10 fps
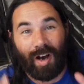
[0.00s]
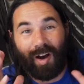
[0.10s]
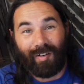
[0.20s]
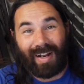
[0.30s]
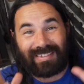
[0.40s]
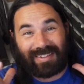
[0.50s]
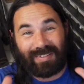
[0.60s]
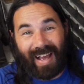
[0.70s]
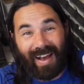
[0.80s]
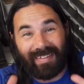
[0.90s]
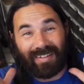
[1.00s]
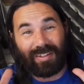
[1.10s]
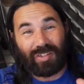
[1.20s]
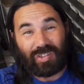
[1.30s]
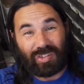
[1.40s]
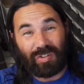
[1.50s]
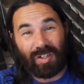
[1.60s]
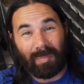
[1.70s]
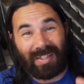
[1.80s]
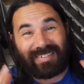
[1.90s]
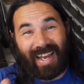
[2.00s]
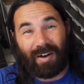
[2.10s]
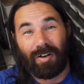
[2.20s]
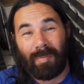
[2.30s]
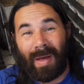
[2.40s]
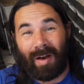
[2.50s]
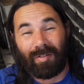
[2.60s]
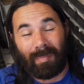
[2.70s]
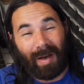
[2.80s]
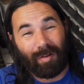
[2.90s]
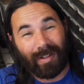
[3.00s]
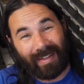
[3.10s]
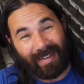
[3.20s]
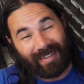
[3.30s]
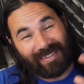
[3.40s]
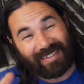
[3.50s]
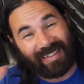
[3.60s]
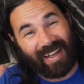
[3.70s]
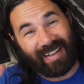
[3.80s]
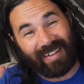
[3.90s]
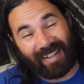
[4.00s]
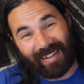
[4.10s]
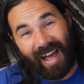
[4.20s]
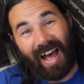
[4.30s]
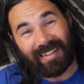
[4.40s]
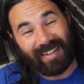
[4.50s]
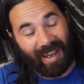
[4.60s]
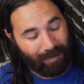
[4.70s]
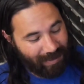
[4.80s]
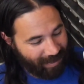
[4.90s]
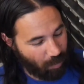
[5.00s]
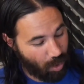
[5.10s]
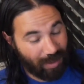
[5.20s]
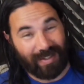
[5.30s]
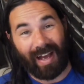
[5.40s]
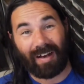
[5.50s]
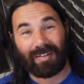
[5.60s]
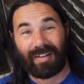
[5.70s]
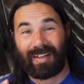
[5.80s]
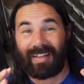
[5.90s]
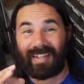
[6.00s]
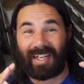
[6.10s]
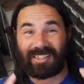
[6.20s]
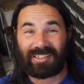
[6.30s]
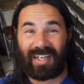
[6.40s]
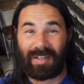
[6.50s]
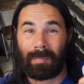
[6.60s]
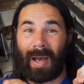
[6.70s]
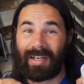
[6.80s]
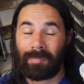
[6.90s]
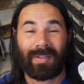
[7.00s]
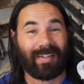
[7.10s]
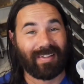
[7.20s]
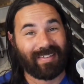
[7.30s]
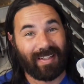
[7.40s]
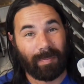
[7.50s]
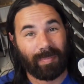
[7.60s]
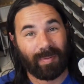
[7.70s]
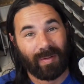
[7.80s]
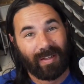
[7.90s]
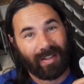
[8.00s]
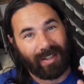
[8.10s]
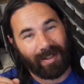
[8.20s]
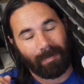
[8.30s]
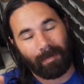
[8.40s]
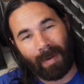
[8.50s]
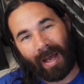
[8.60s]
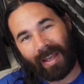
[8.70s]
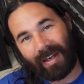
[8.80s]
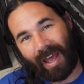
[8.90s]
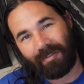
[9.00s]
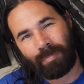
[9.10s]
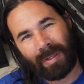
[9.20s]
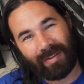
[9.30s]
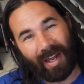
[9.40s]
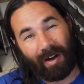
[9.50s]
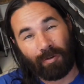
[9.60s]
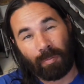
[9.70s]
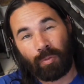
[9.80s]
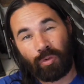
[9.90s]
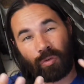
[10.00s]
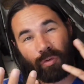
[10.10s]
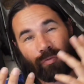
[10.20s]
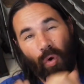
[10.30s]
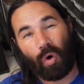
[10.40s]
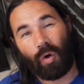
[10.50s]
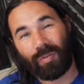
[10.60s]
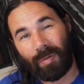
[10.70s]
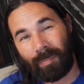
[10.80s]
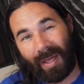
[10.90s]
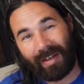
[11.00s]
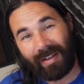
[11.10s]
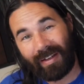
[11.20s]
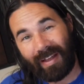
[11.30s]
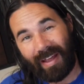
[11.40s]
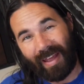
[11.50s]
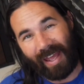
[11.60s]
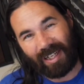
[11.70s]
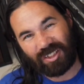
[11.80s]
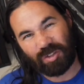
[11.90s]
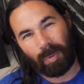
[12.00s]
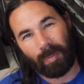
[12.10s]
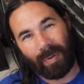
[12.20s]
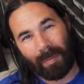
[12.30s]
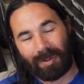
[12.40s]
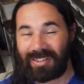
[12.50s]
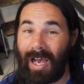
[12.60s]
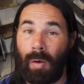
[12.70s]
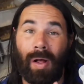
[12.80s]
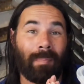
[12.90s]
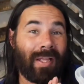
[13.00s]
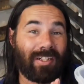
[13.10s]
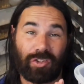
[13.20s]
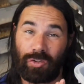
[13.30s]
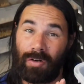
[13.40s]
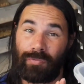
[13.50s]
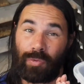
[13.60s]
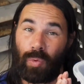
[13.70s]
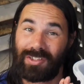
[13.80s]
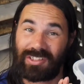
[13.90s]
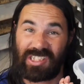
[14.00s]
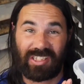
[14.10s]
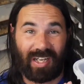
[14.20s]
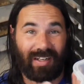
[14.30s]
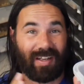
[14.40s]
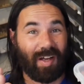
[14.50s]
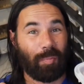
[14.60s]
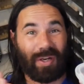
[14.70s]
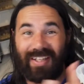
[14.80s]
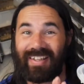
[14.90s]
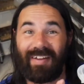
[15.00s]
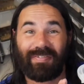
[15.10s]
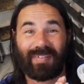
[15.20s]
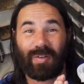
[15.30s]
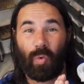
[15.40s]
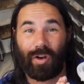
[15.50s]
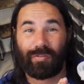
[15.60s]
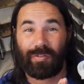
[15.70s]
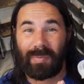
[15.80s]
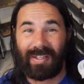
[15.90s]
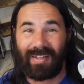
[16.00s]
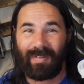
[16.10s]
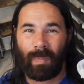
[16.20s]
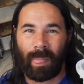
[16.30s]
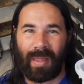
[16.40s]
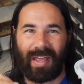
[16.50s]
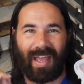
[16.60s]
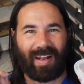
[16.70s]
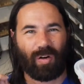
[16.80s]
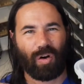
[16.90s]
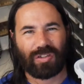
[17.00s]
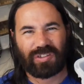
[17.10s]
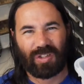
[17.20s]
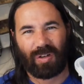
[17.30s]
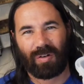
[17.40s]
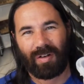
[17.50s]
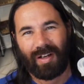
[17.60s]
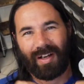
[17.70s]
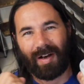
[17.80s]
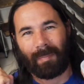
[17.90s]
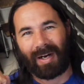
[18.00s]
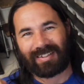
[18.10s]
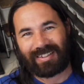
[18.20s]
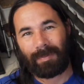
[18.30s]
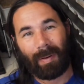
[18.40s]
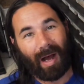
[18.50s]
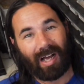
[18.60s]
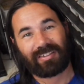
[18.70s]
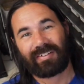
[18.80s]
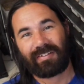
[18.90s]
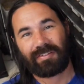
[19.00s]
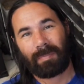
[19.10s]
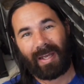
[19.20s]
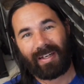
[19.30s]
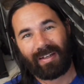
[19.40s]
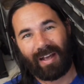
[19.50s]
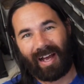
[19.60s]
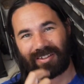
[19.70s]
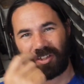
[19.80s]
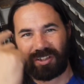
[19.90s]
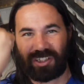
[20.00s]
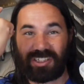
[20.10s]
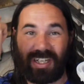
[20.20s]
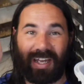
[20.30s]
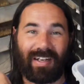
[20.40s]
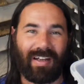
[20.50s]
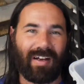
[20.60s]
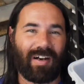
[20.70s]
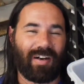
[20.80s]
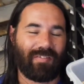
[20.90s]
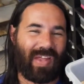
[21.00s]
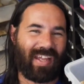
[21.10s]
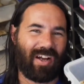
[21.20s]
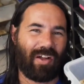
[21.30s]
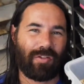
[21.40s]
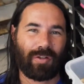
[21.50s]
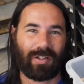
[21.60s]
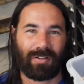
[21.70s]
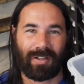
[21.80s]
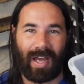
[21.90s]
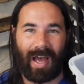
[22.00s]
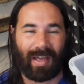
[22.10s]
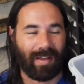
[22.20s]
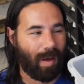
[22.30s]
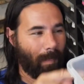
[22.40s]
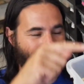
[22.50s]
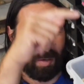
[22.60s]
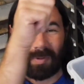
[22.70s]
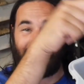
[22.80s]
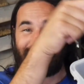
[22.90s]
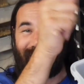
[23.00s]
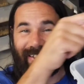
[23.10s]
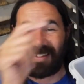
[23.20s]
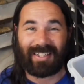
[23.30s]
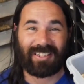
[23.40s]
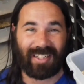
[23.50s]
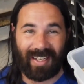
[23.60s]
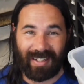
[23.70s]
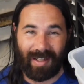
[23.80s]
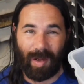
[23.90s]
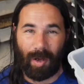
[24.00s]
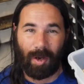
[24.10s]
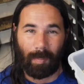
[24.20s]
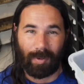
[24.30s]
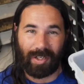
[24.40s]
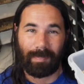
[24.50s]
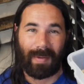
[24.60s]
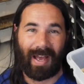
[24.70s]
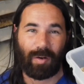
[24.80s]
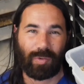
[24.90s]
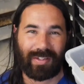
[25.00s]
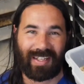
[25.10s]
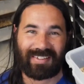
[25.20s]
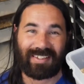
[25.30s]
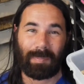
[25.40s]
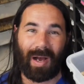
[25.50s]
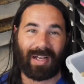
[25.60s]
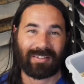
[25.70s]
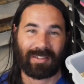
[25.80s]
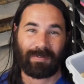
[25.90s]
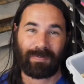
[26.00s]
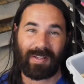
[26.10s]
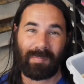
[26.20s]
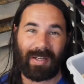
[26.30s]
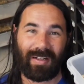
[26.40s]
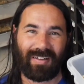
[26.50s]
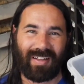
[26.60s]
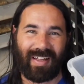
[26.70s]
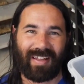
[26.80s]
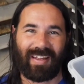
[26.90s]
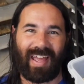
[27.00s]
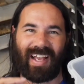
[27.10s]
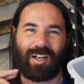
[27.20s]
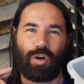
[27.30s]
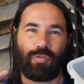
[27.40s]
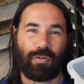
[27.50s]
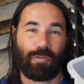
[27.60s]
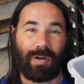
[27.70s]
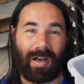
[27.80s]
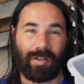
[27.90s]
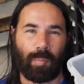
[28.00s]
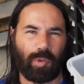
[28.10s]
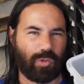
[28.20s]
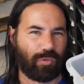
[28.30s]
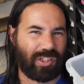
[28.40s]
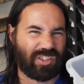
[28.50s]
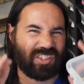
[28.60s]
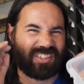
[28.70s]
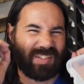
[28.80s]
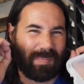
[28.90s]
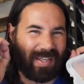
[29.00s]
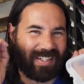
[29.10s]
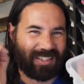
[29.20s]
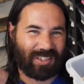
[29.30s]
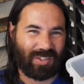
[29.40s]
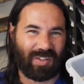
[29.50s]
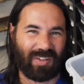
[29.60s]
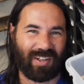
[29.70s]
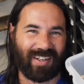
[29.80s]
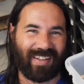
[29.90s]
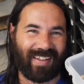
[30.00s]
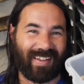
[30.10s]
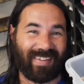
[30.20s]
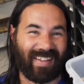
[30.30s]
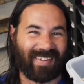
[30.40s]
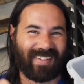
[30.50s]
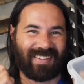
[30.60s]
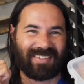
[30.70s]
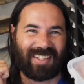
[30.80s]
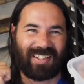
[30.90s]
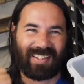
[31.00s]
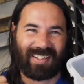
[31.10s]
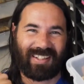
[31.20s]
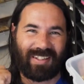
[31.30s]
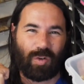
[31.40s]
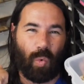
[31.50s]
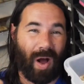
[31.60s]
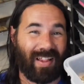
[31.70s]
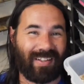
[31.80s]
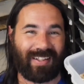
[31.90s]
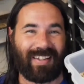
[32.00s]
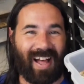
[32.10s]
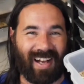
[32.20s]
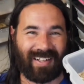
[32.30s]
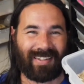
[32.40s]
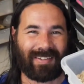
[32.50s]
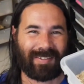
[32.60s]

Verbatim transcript: All right, so now that you saw my Taraha Mountain Mountain Kings, they locked, everything worked out. That shed might have been the tip. It might have been that I removed all the bedding and just put paper towel. I'm not sure if it was the shed, but it definitely worked for me. And also my T positives made it. I took the shed of that other little guy, but I'm gonna take this shed, put it back with that T positive female and go for round number three just to make sure that there's a good quality lock.